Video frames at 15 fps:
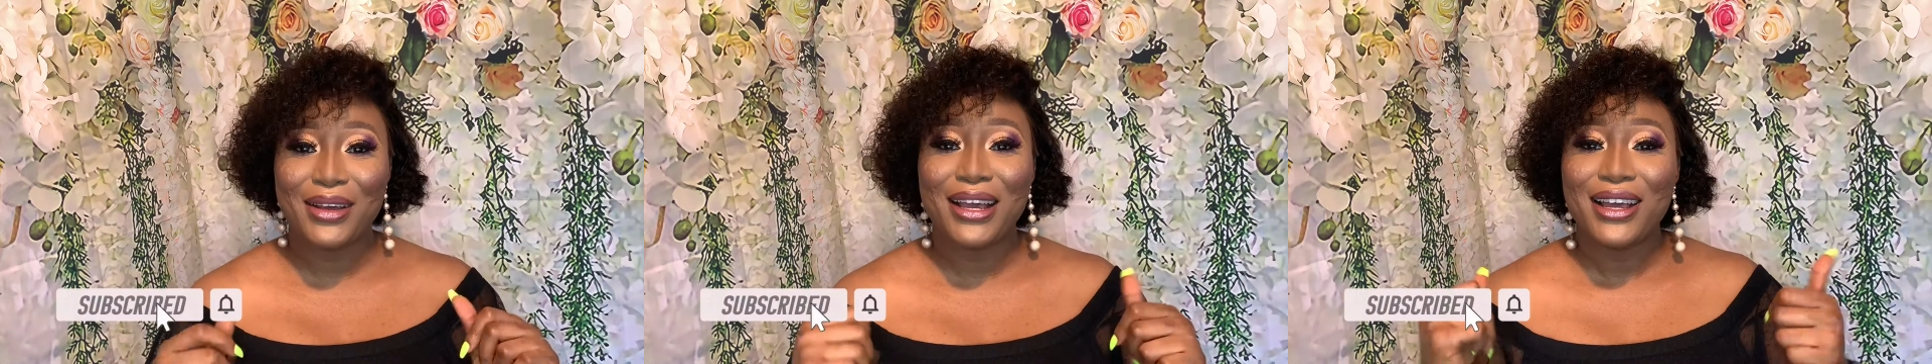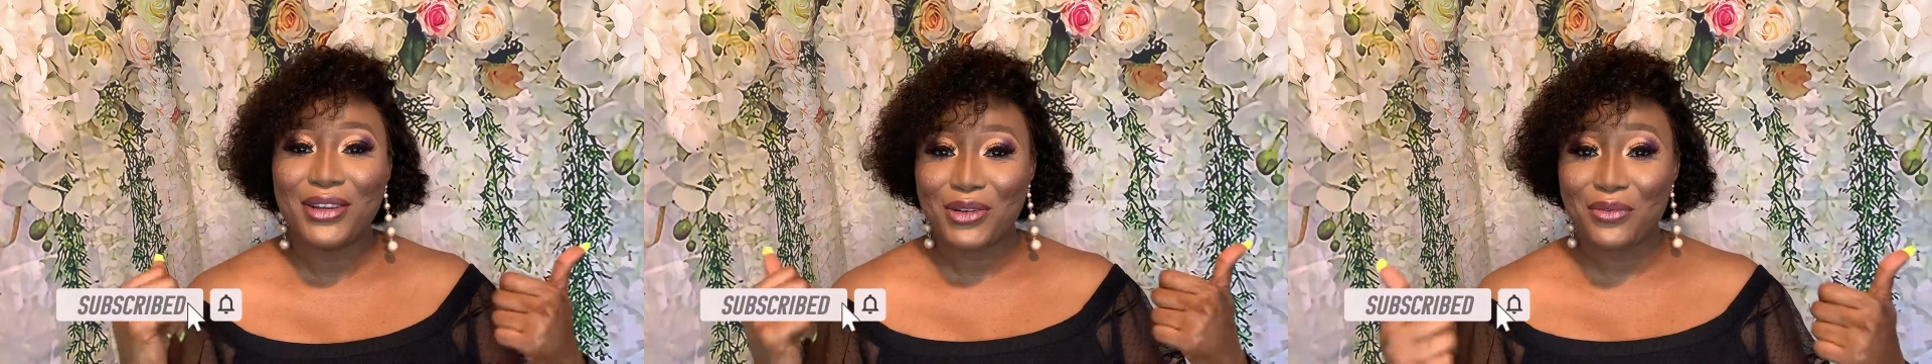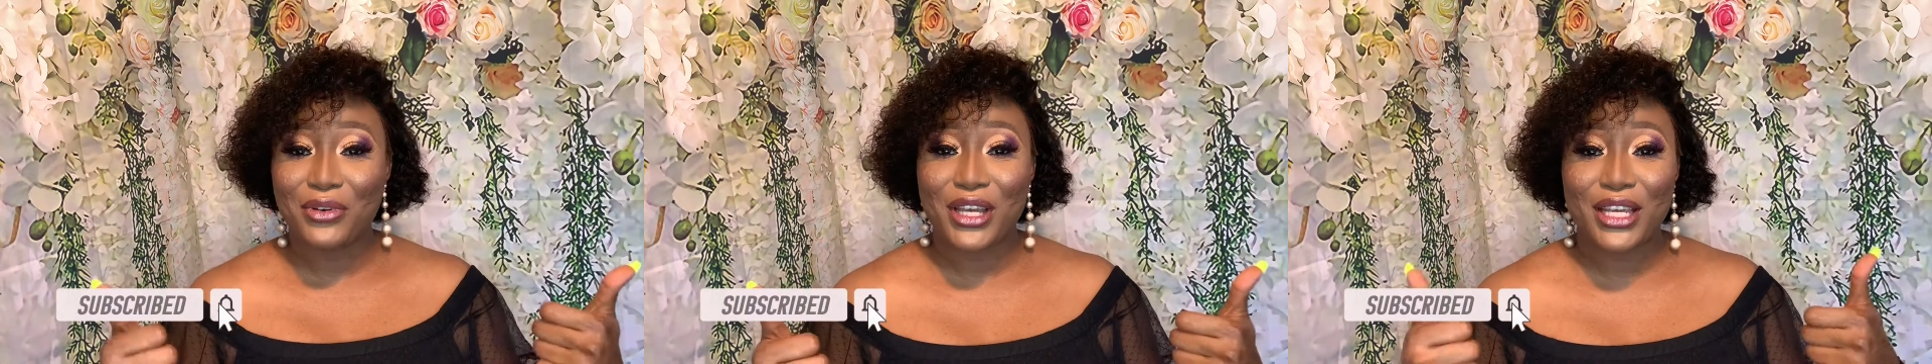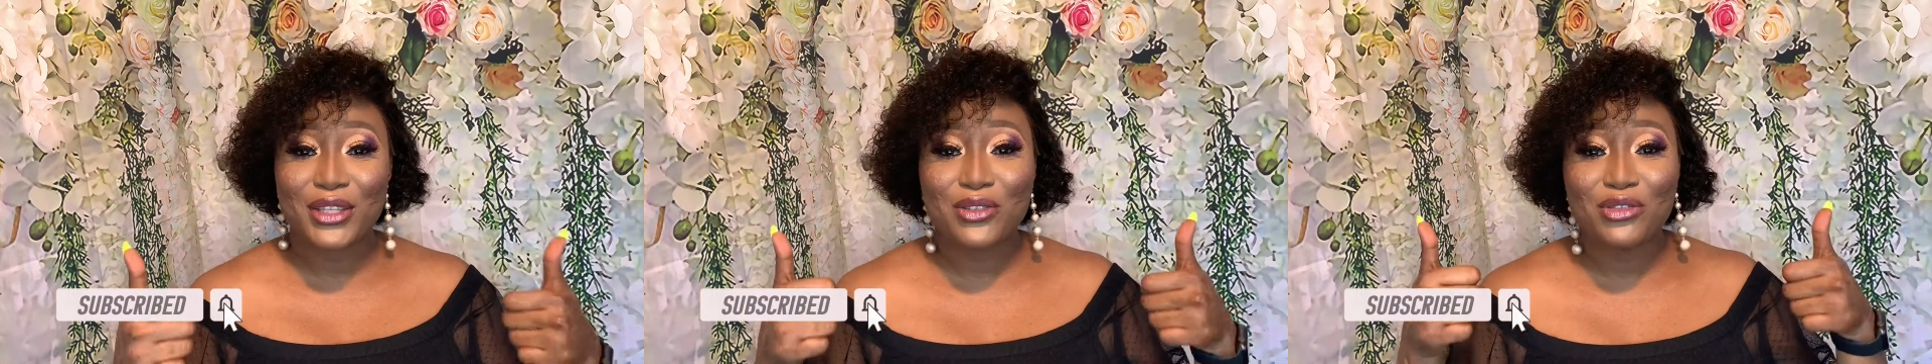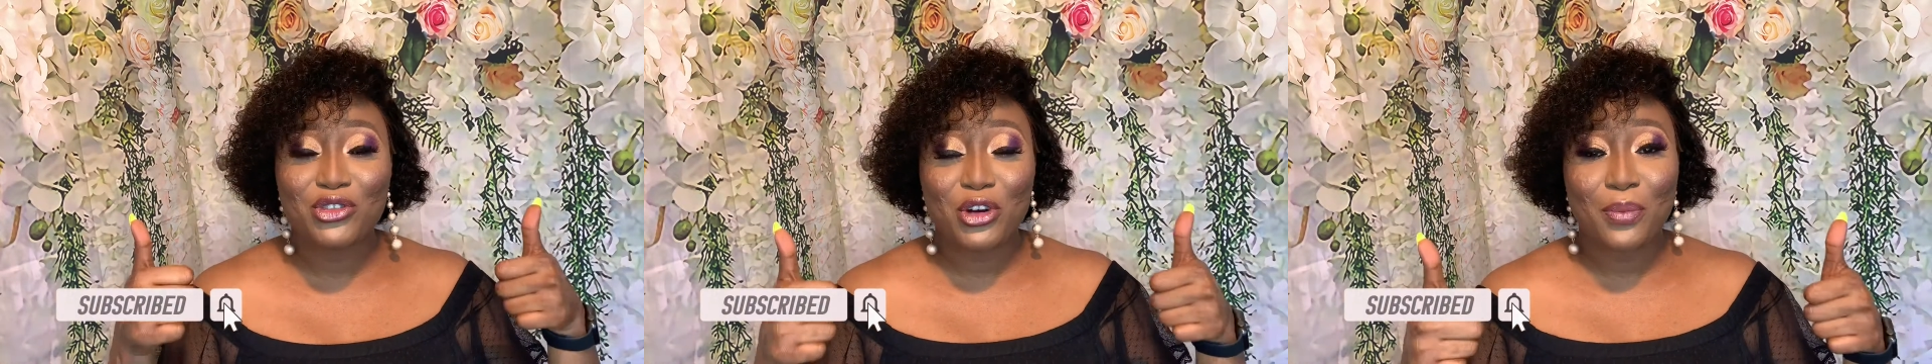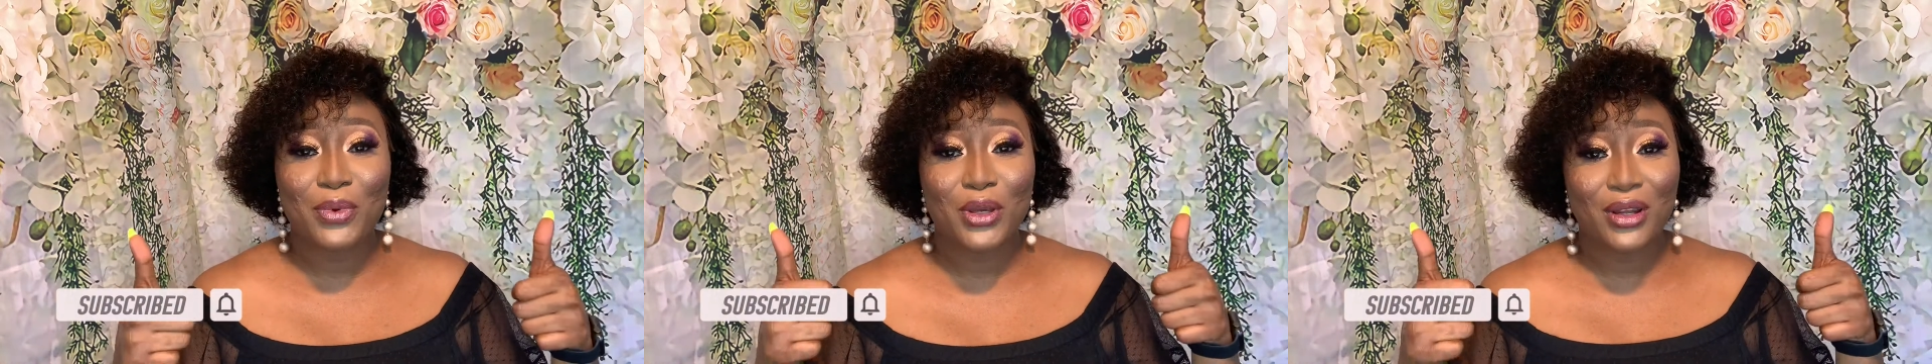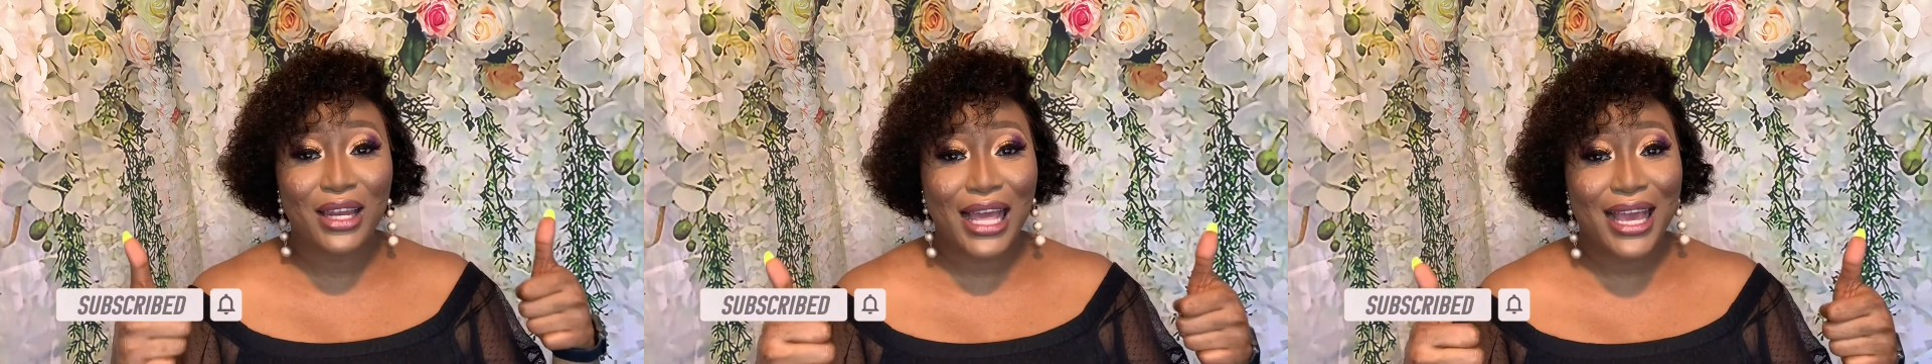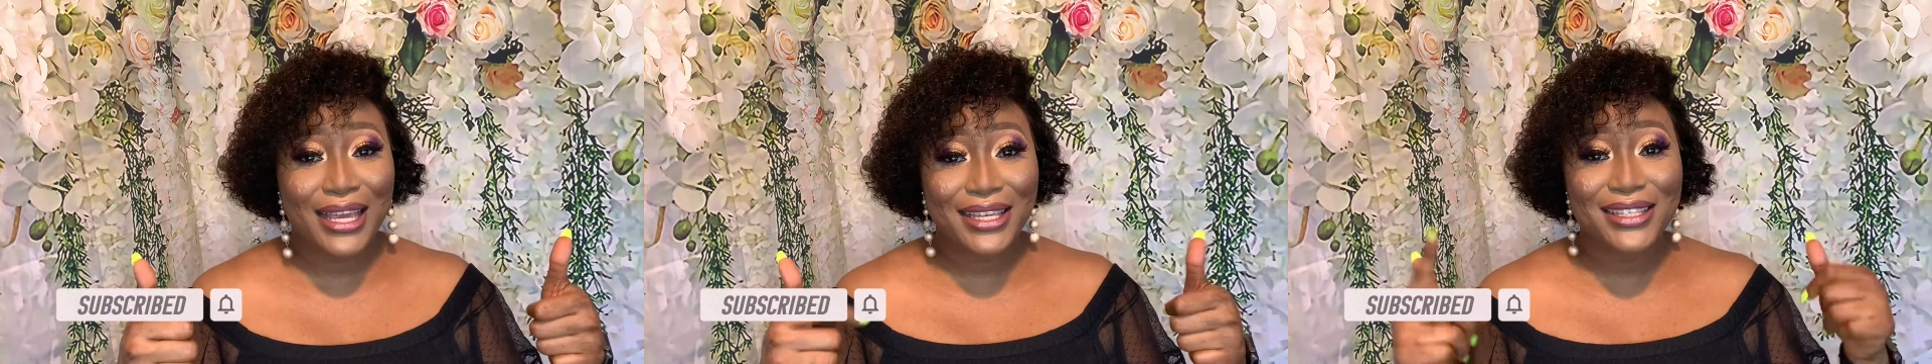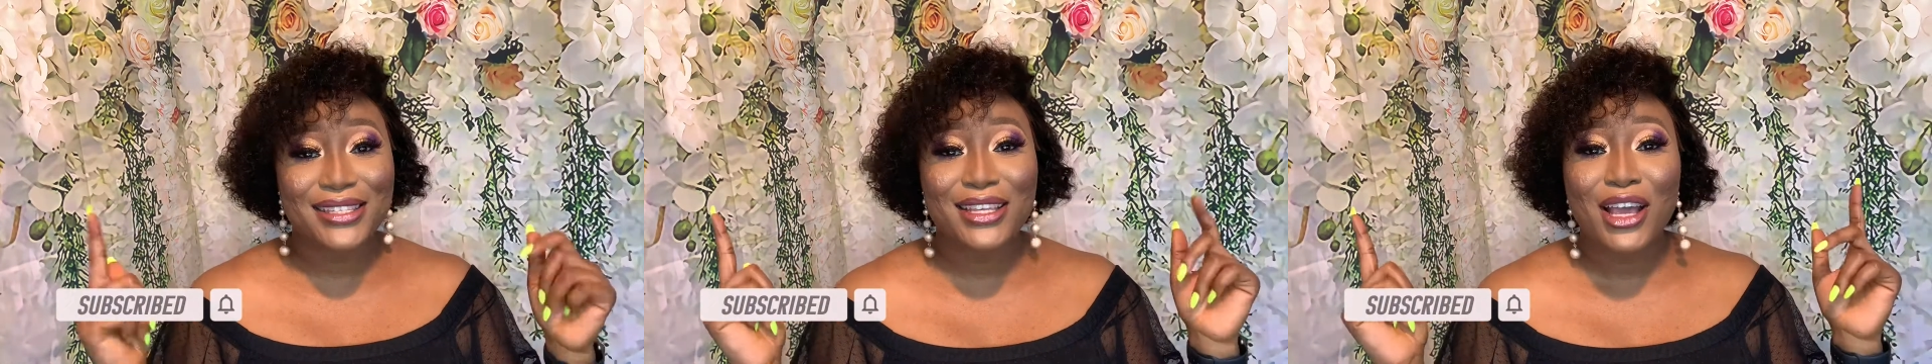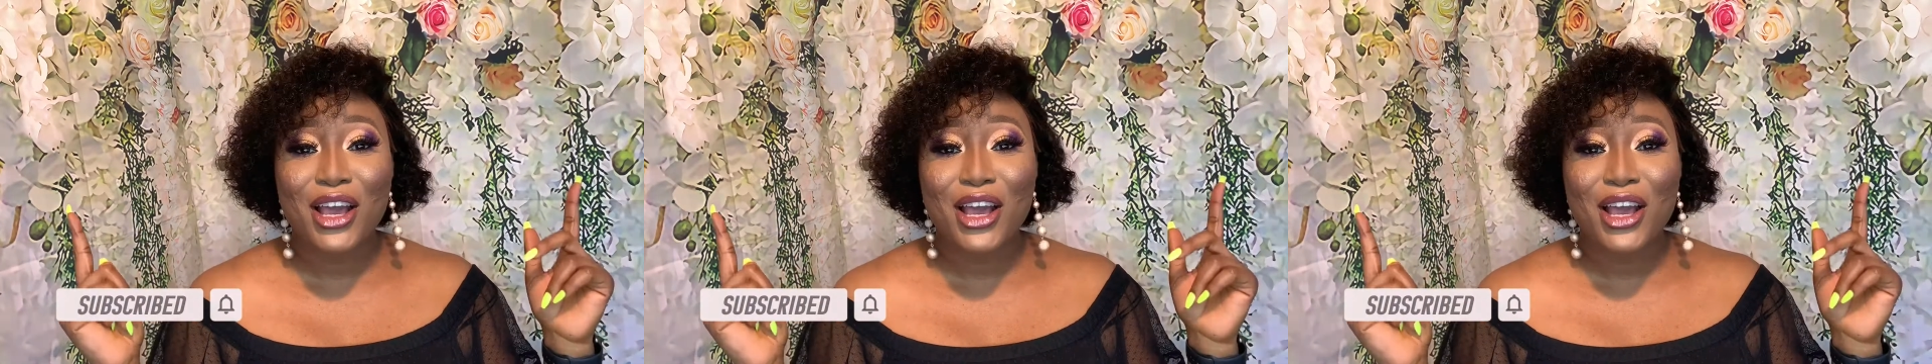Don't forget to drop your likes,